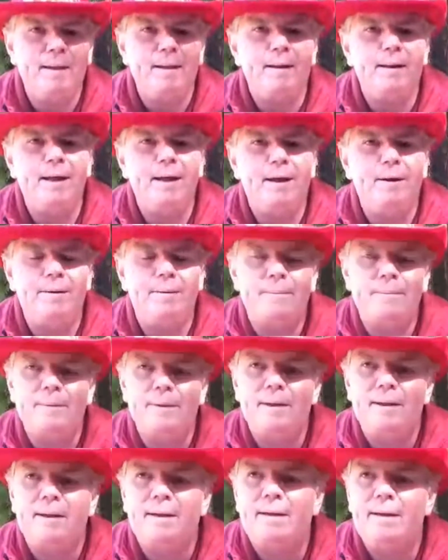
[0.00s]
Now,
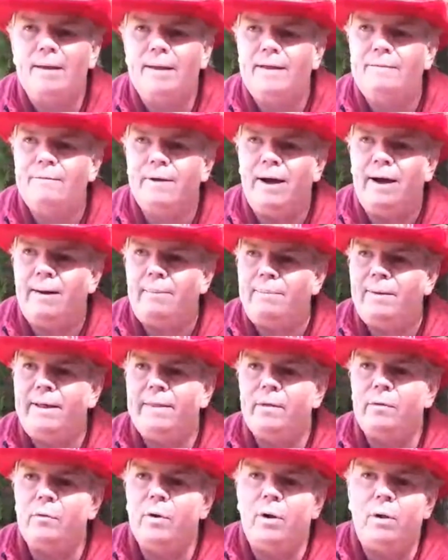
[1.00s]
if I play
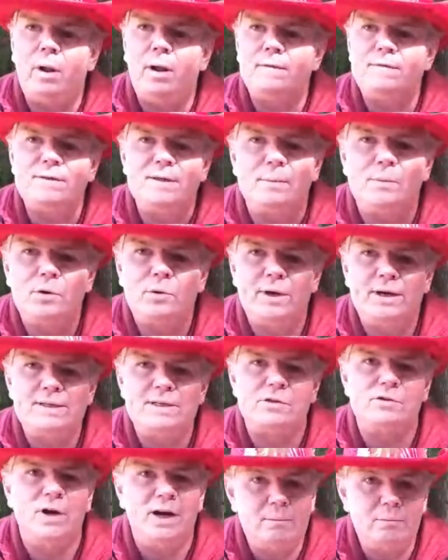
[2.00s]
the role of someone who has a
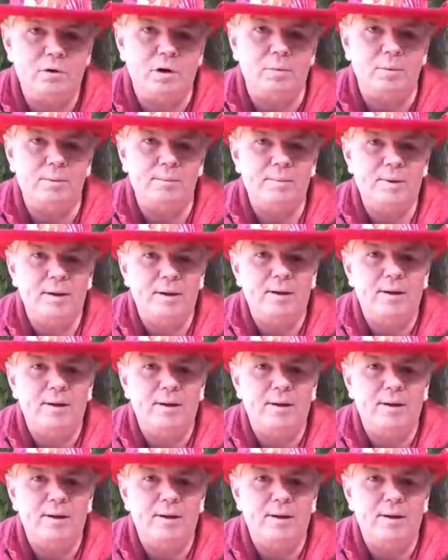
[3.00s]
drug problem,